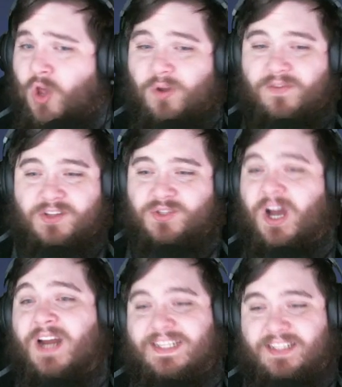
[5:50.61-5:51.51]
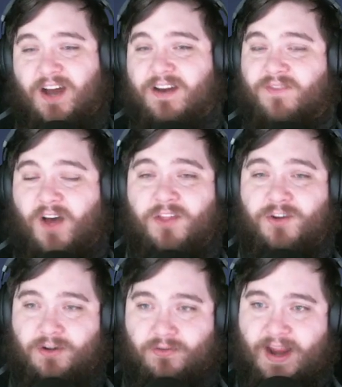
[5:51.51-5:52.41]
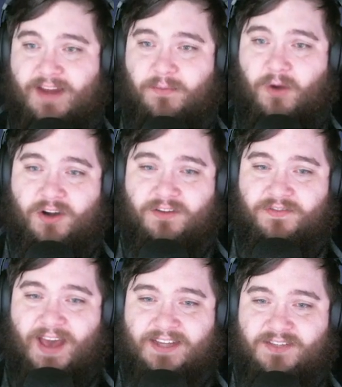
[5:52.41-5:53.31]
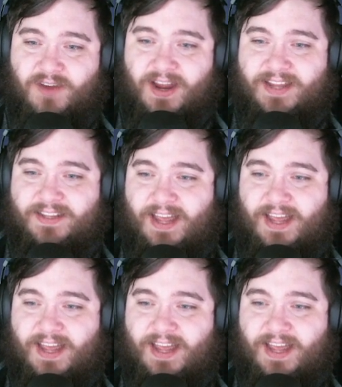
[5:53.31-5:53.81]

We've also gotten a ton of other random artifacts, right?